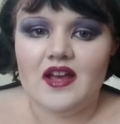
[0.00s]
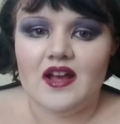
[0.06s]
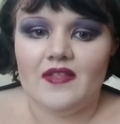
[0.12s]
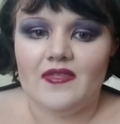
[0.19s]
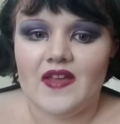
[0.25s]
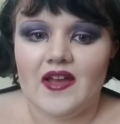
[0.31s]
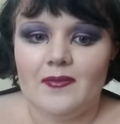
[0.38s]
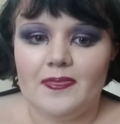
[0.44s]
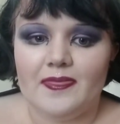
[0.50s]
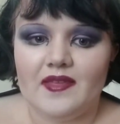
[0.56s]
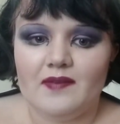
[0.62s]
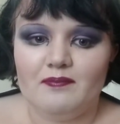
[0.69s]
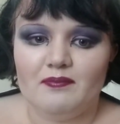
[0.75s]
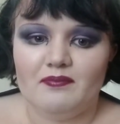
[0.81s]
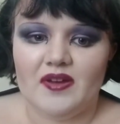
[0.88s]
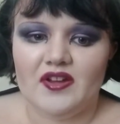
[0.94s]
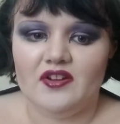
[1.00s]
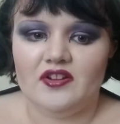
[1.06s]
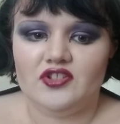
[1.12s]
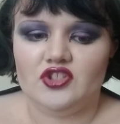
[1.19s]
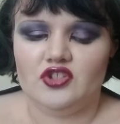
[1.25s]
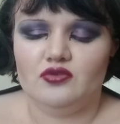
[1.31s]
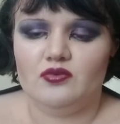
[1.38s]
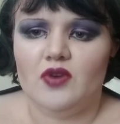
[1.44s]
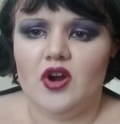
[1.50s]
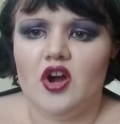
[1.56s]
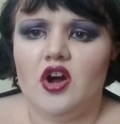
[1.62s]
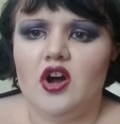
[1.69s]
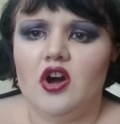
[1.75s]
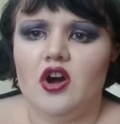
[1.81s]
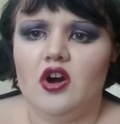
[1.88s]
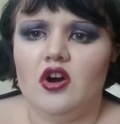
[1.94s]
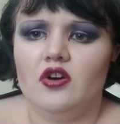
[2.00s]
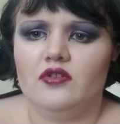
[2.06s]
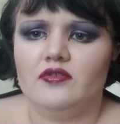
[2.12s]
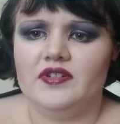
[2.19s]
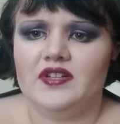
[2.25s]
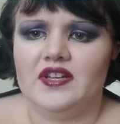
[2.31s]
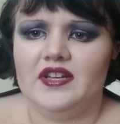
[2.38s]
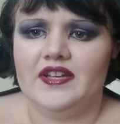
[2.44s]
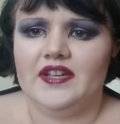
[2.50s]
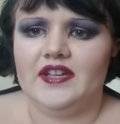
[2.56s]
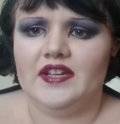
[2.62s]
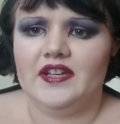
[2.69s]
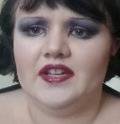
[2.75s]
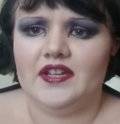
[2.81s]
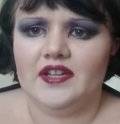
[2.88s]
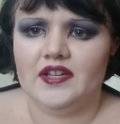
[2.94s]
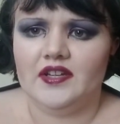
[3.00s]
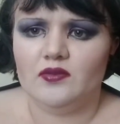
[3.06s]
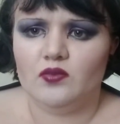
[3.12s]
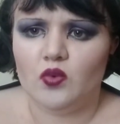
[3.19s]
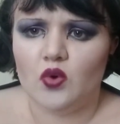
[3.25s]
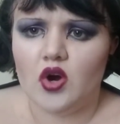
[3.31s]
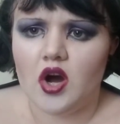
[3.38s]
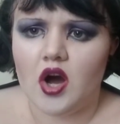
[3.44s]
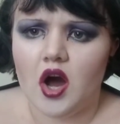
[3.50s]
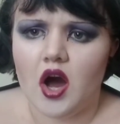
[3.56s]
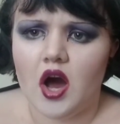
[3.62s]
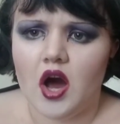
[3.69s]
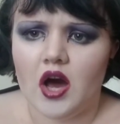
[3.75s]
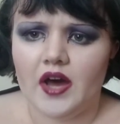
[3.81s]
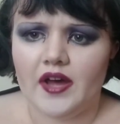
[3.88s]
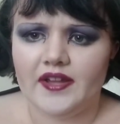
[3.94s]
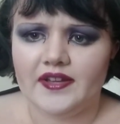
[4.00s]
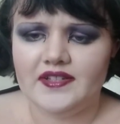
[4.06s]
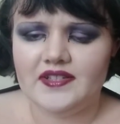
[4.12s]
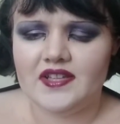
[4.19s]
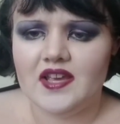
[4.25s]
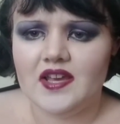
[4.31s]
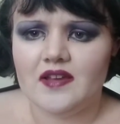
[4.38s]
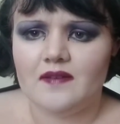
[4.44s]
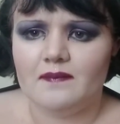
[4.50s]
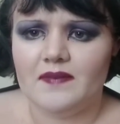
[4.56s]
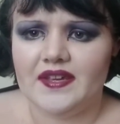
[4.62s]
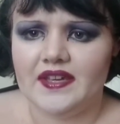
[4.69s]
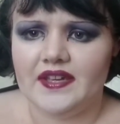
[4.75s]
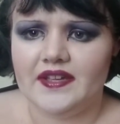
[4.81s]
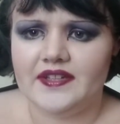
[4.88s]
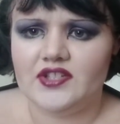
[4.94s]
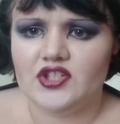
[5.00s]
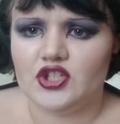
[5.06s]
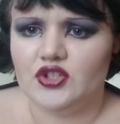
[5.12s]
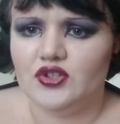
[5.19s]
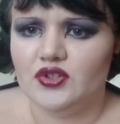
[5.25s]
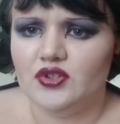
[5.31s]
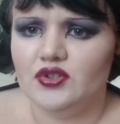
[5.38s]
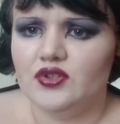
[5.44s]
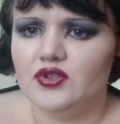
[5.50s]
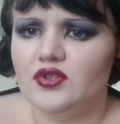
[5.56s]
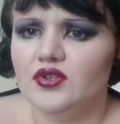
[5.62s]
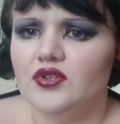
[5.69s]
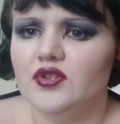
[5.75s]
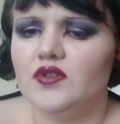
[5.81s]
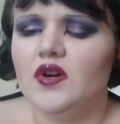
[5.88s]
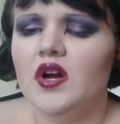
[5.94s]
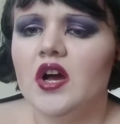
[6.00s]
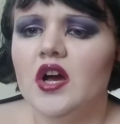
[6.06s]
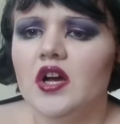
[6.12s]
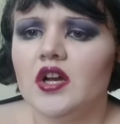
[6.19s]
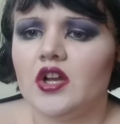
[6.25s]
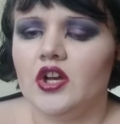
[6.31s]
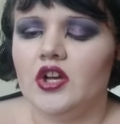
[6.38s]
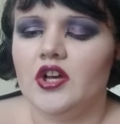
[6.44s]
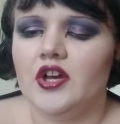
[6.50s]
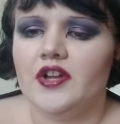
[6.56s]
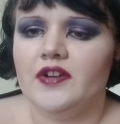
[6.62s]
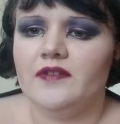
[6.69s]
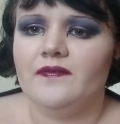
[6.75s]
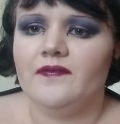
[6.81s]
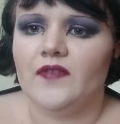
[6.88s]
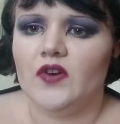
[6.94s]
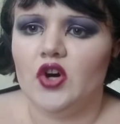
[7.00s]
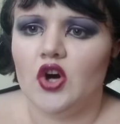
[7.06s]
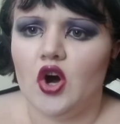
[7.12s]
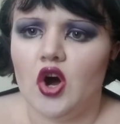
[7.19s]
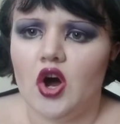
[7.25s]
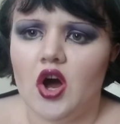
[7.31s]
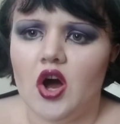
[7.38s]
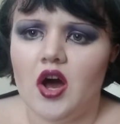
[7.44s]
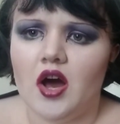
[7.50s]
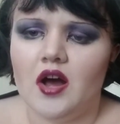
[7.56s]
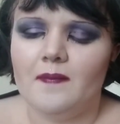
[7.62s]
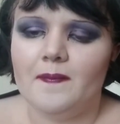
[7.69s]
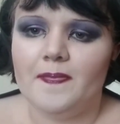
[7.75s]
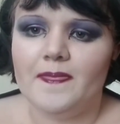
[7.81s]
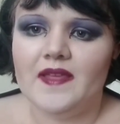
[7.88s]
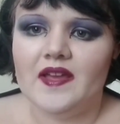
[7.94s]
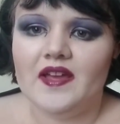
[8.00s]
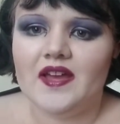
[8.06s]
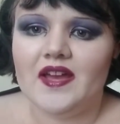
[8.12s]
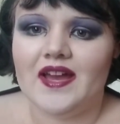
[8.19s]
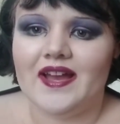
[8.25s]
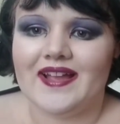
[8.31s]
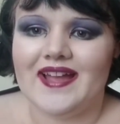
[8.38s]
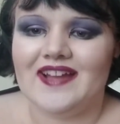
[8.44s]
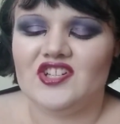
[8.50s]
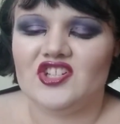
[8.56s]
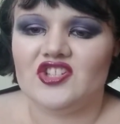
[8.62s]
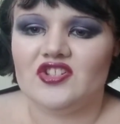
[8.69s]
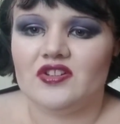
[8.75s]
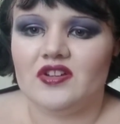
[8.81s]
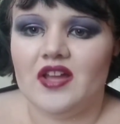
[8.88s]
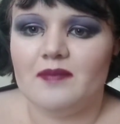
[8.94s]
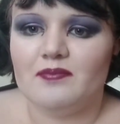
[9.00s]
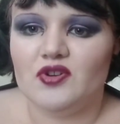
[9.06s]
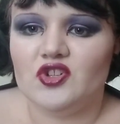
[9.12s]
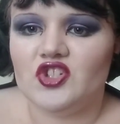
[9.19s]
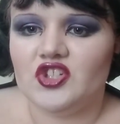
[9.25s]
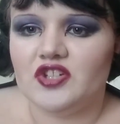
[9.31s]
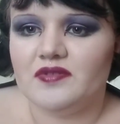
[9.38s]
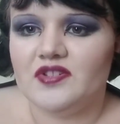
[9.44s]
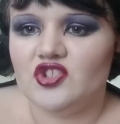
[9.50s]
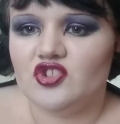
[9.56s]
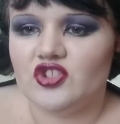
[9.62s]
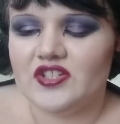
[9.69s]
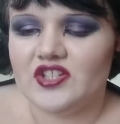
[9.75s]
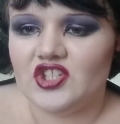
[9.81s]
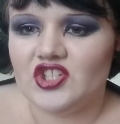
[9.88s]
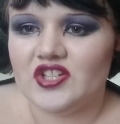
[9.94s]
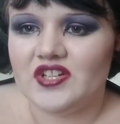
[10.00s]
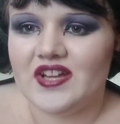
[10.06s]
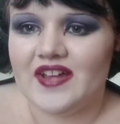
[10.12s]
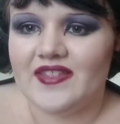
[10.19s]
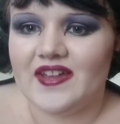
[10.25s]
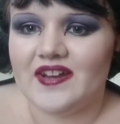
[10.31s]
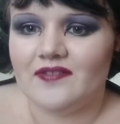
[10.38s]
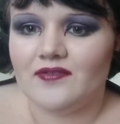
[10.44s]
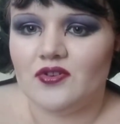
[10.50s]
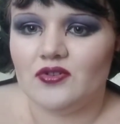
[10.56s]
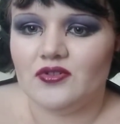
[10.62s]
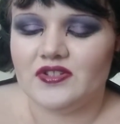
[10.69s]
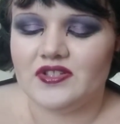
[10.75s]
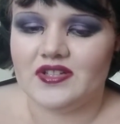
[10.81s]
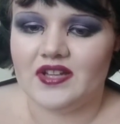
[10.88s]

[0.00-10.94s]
And then, but you only want me to conform. Again, just sort of like pushing you into tradition, and then of course,